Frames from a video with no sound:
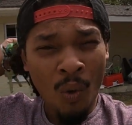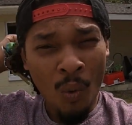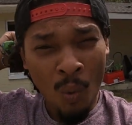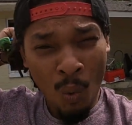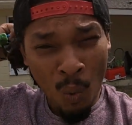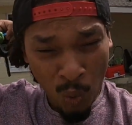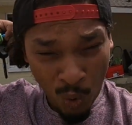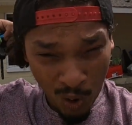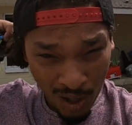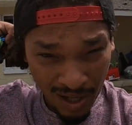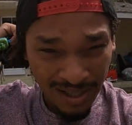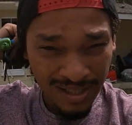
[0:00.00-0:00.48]

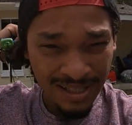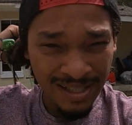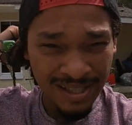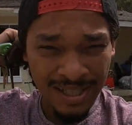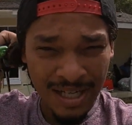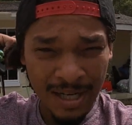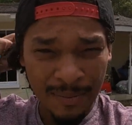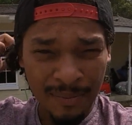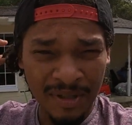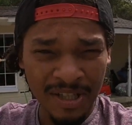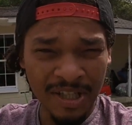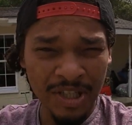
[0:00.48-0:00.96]

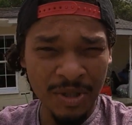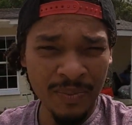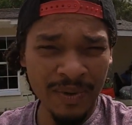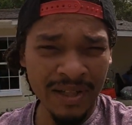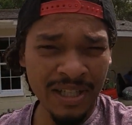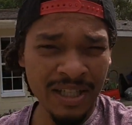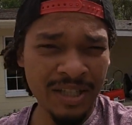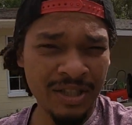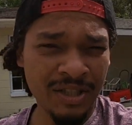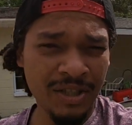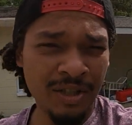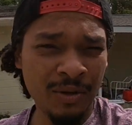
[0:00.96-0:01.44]
what's up? It's
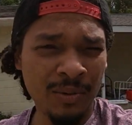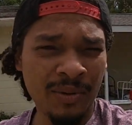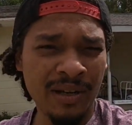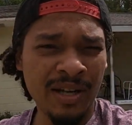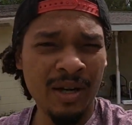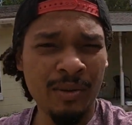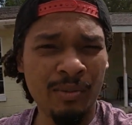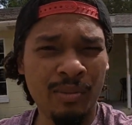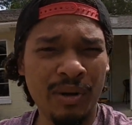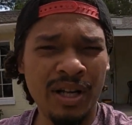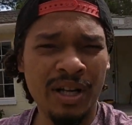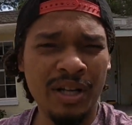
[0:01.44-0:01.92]
Speedy Scoop
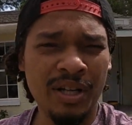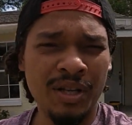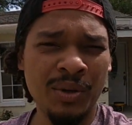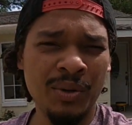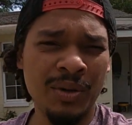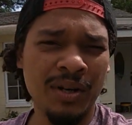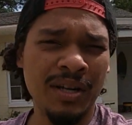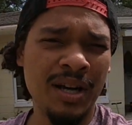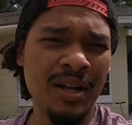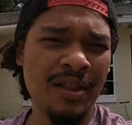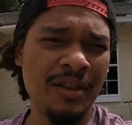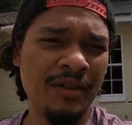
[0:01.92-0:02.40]
here bringing
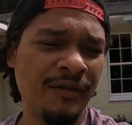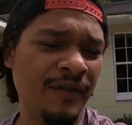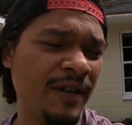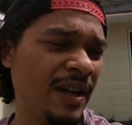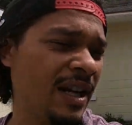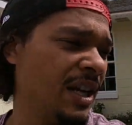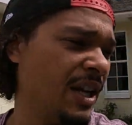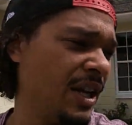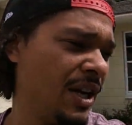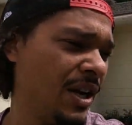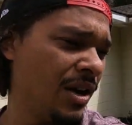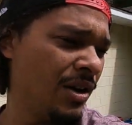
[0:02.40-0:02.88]
you another
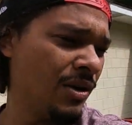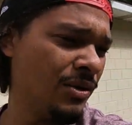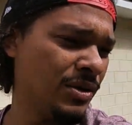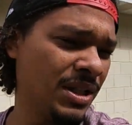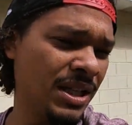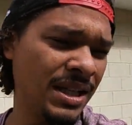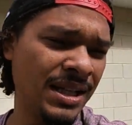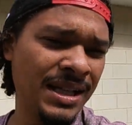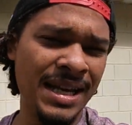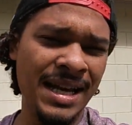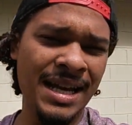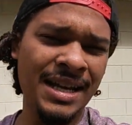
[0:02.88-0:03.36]
video.
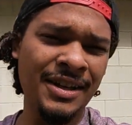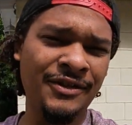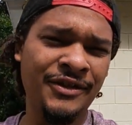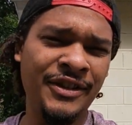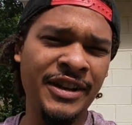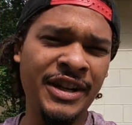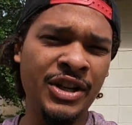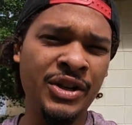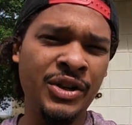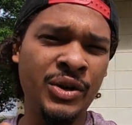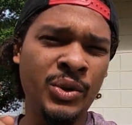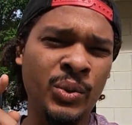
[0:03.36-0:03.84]
Today's
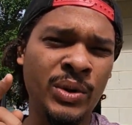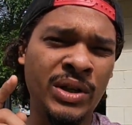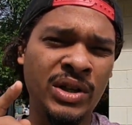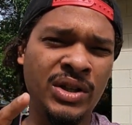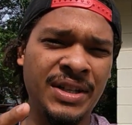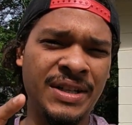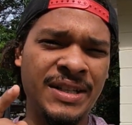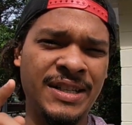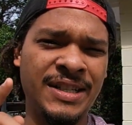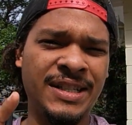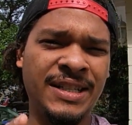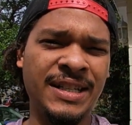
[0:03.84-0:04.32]
video will
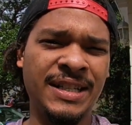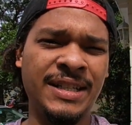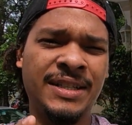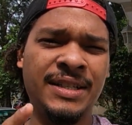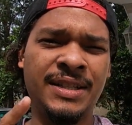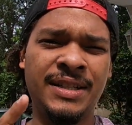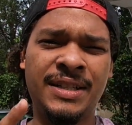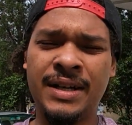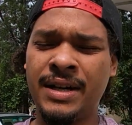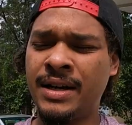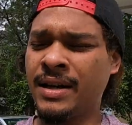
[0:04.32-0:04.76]
consist